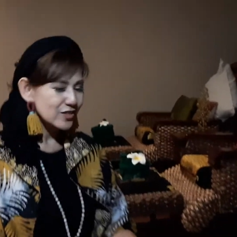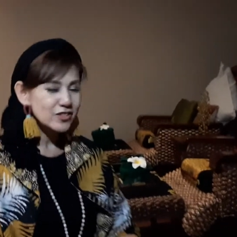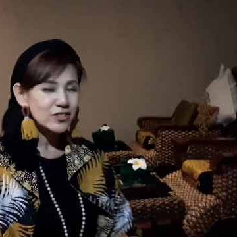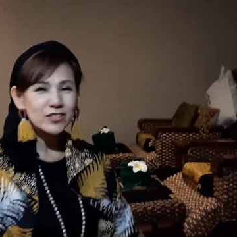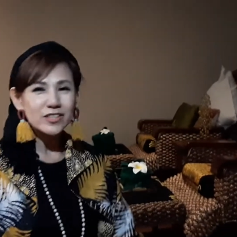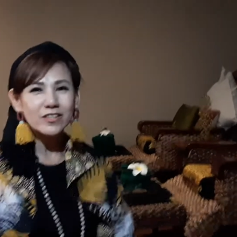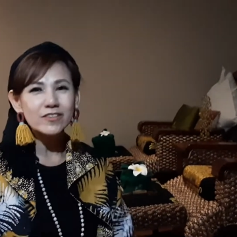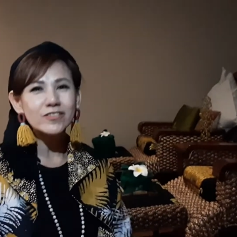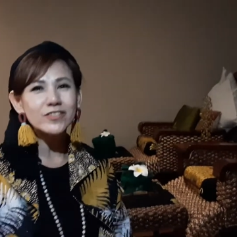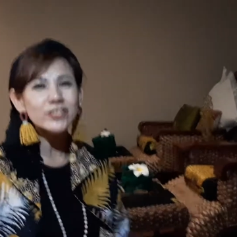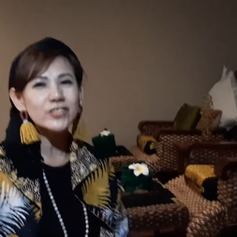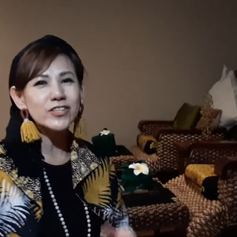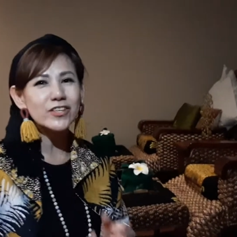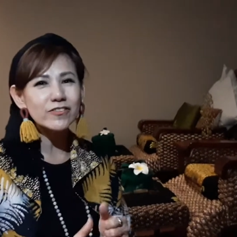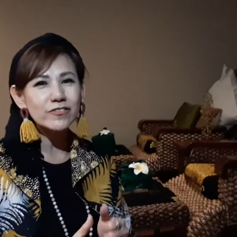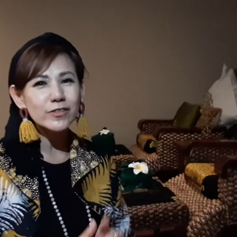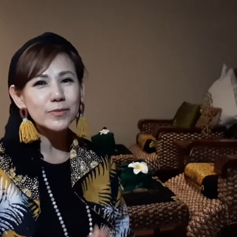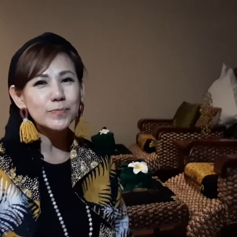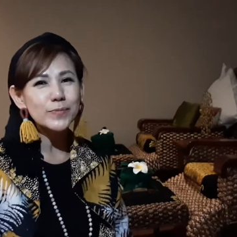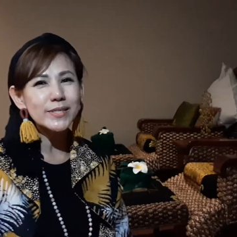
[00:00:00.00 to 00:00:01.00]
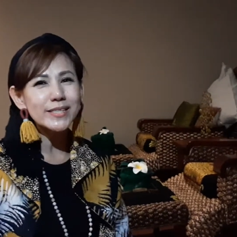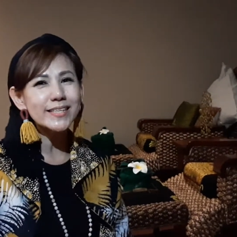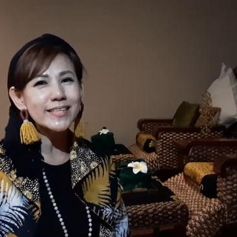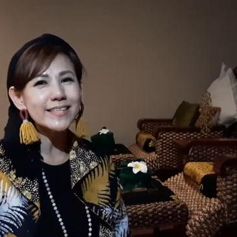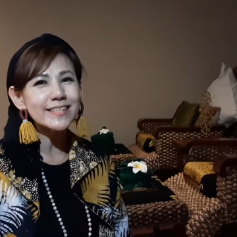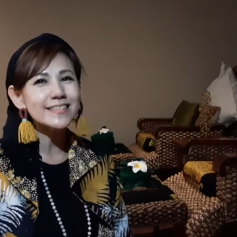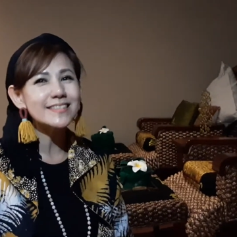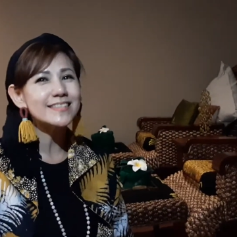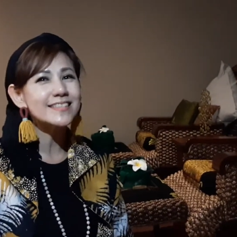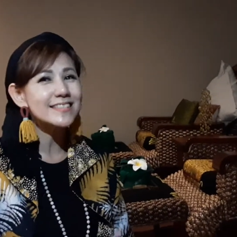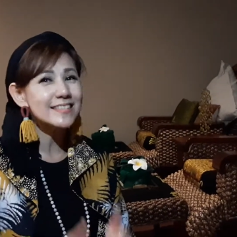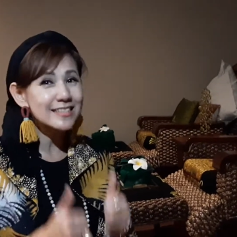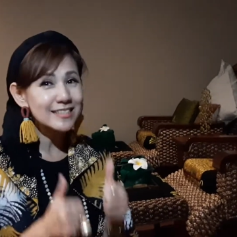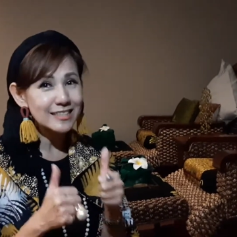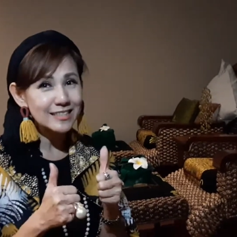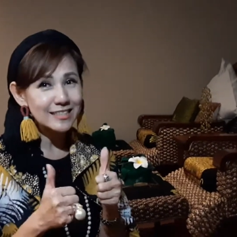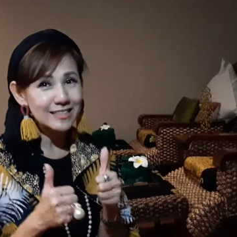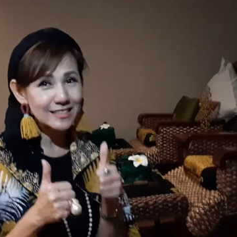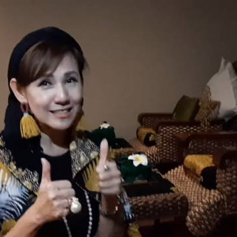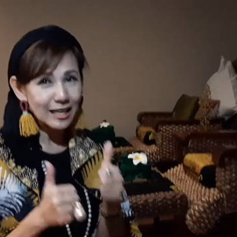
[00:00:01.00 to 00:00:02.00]
Jari Jari means
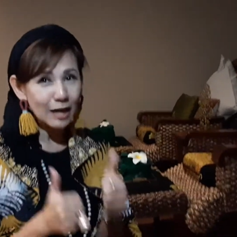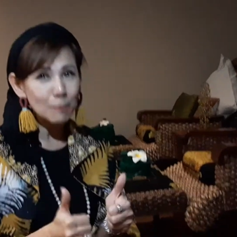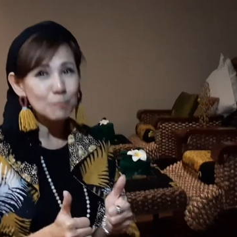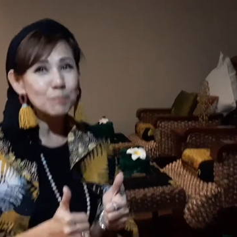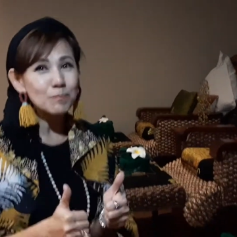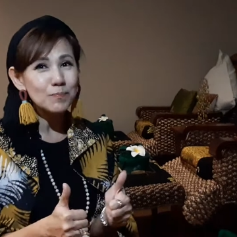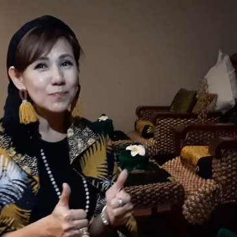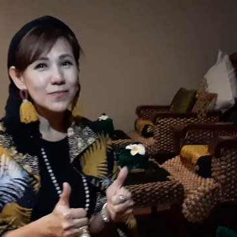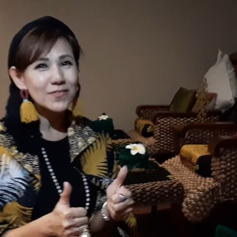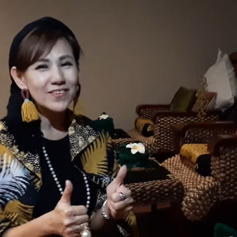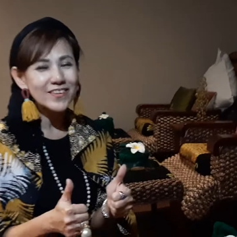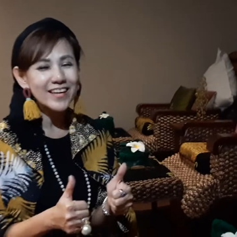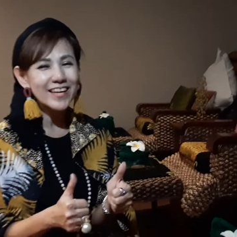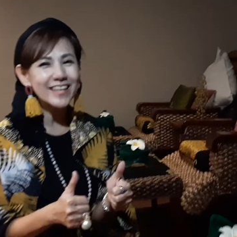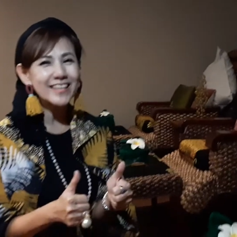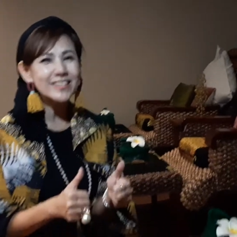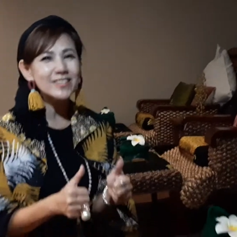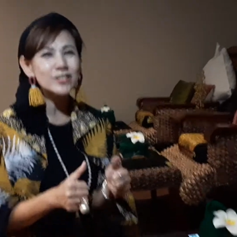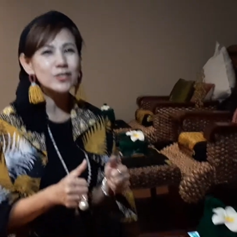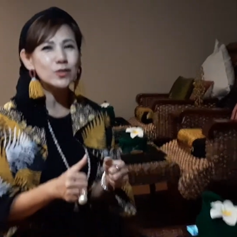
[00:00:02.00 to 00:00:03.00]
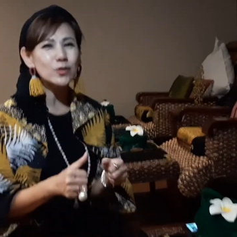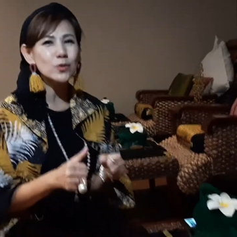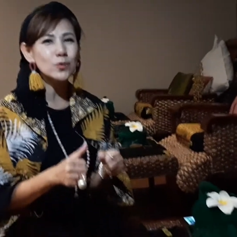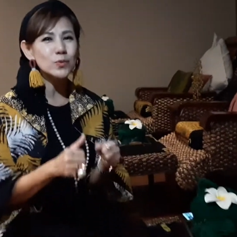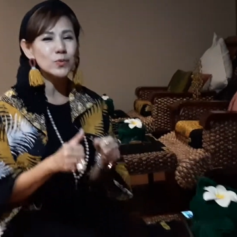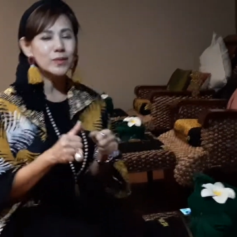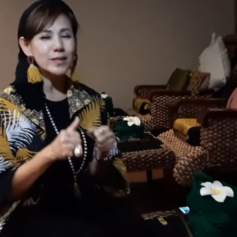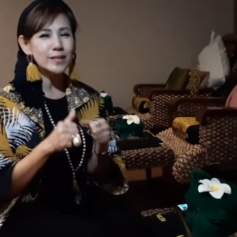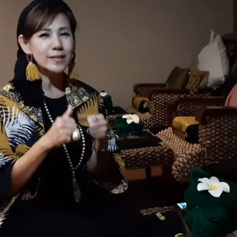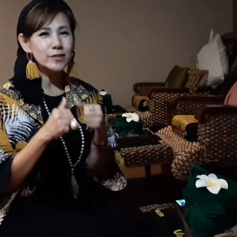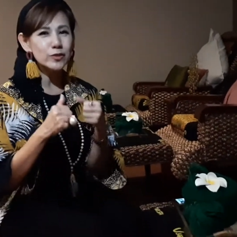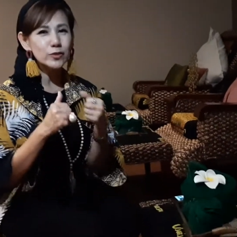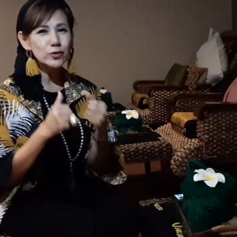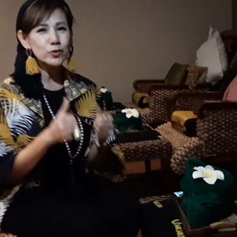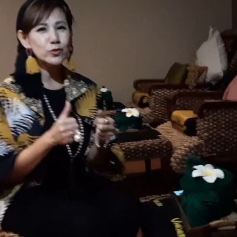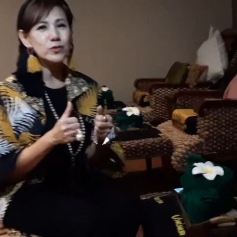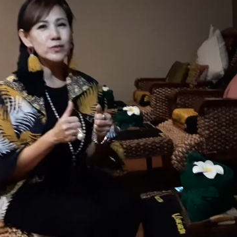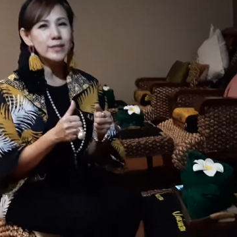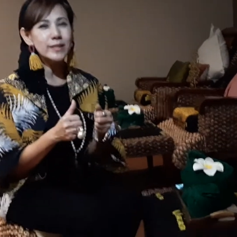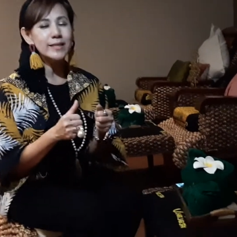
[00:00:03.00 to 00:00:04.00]
thumb, right? So in
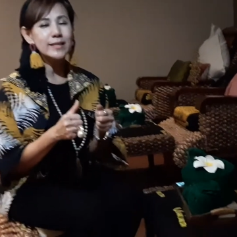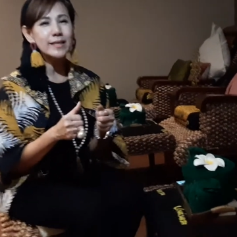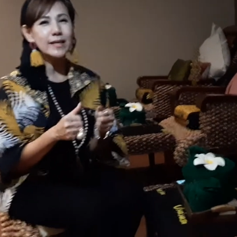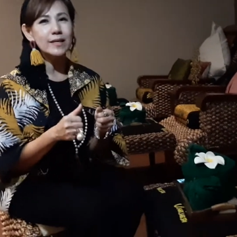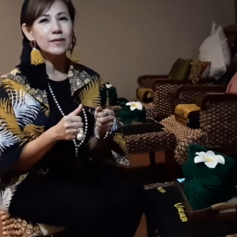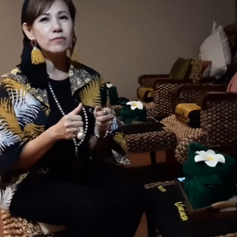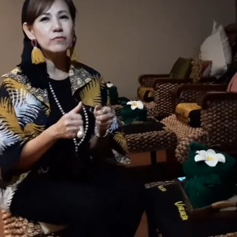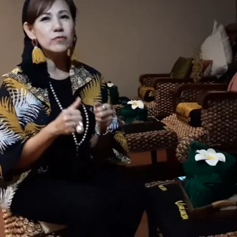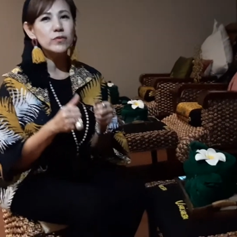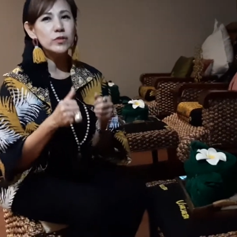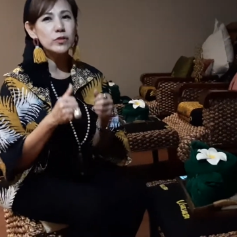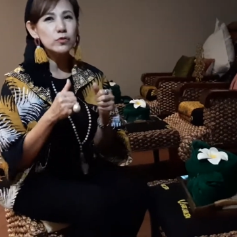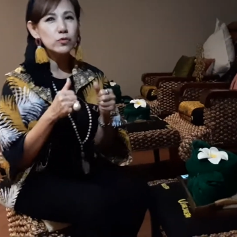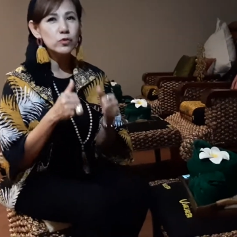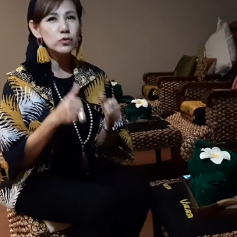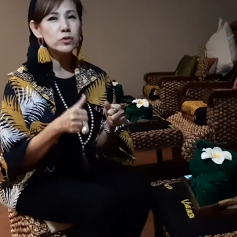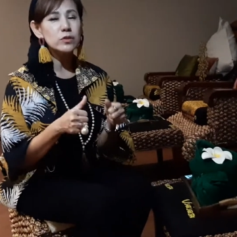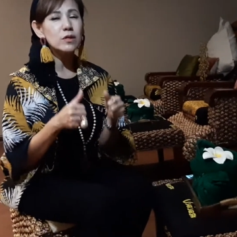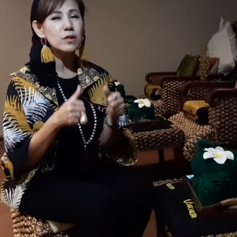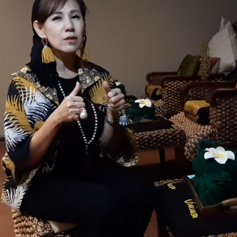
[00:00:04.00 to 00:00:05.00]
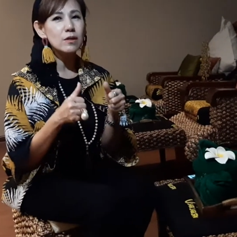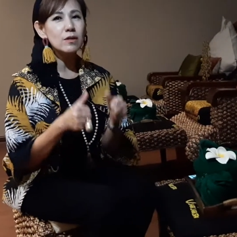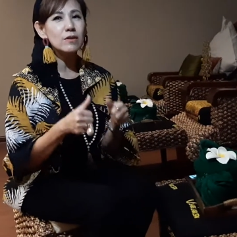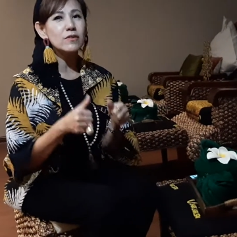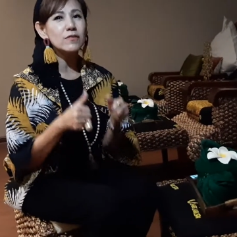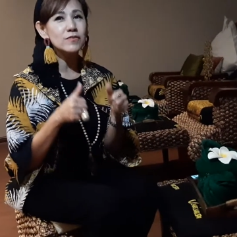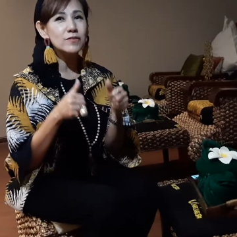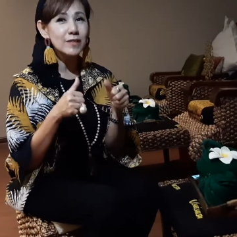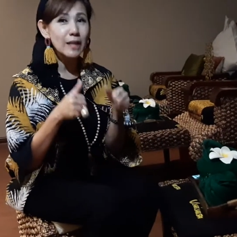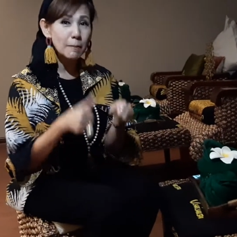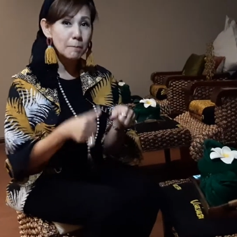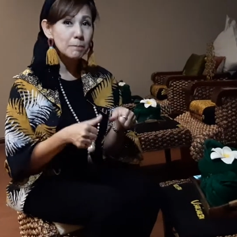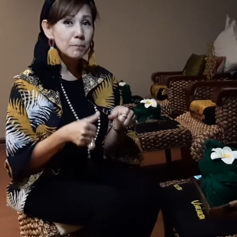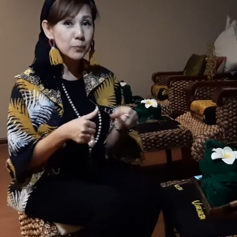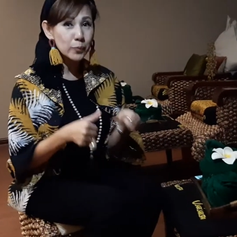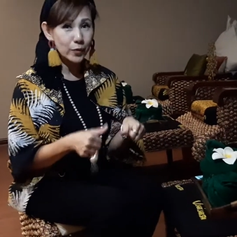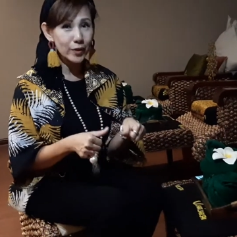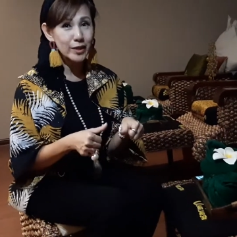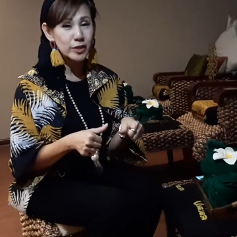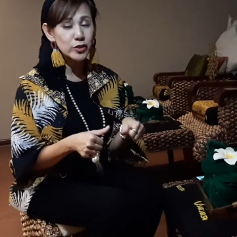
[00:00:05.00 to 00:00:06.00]
Dusun Inan, we use a lot of thumb
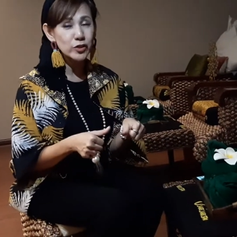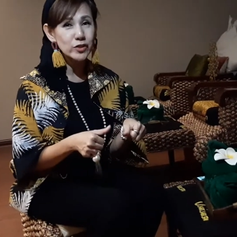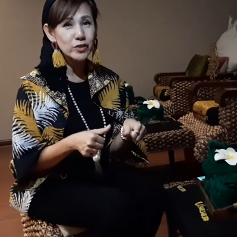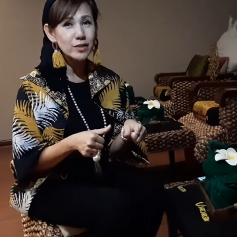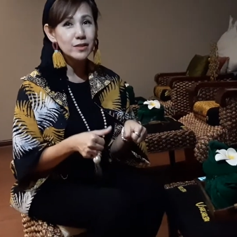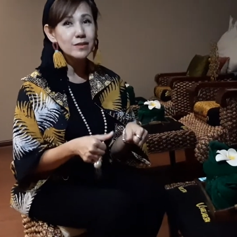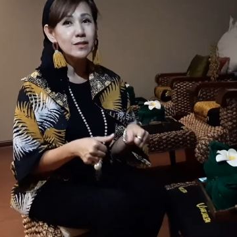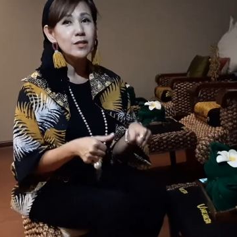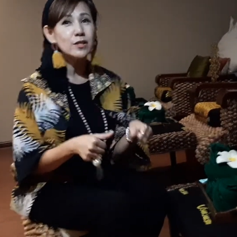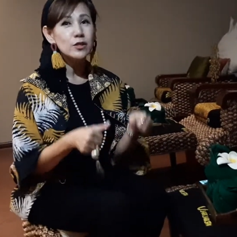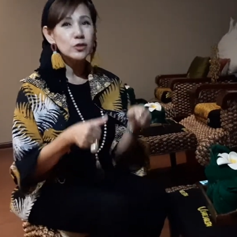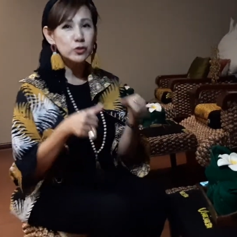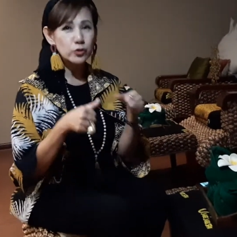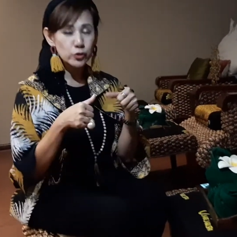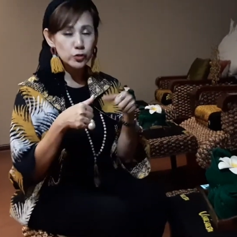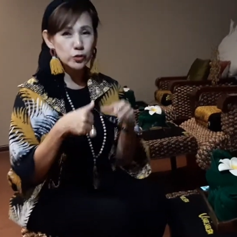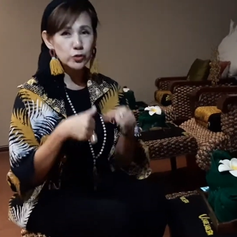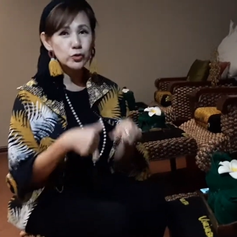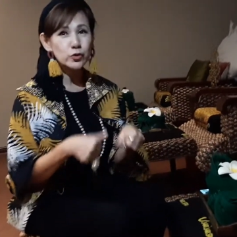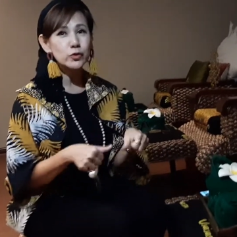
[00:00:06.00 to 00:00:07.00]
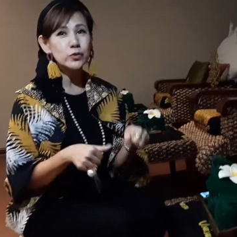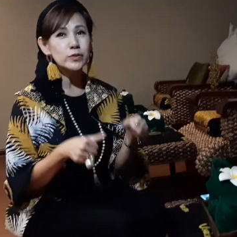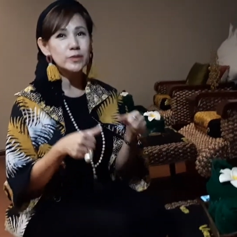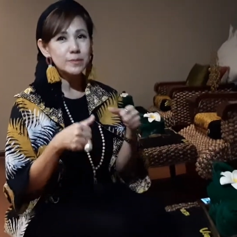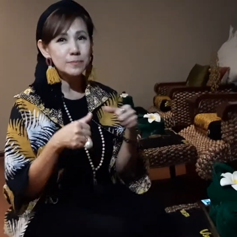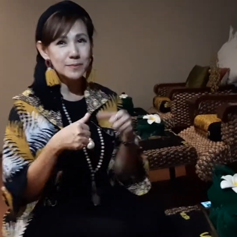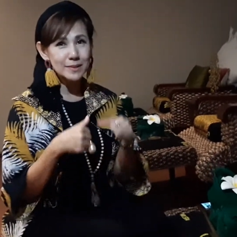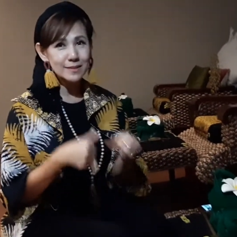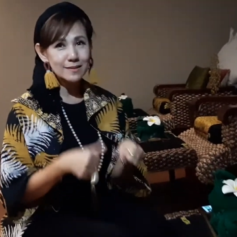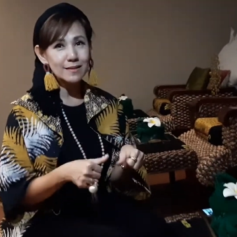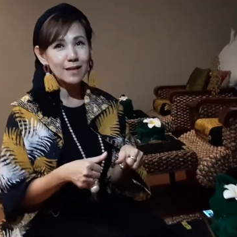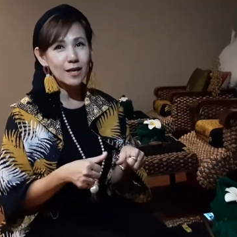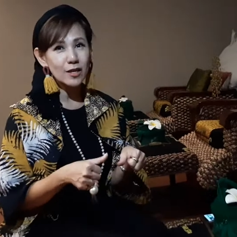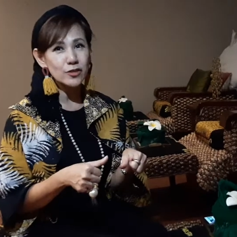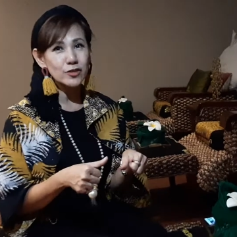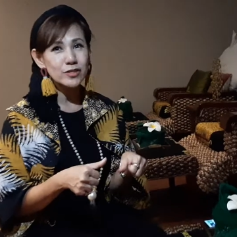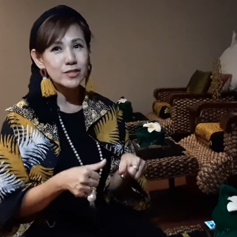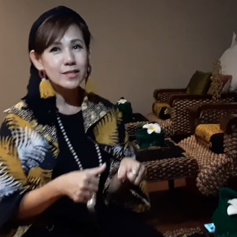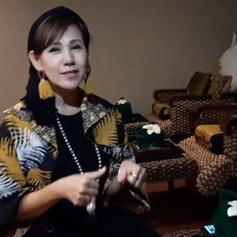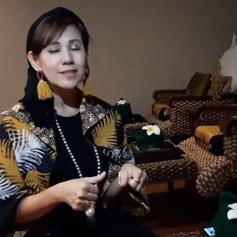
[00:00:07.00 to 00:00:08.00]
pressure to do the massage.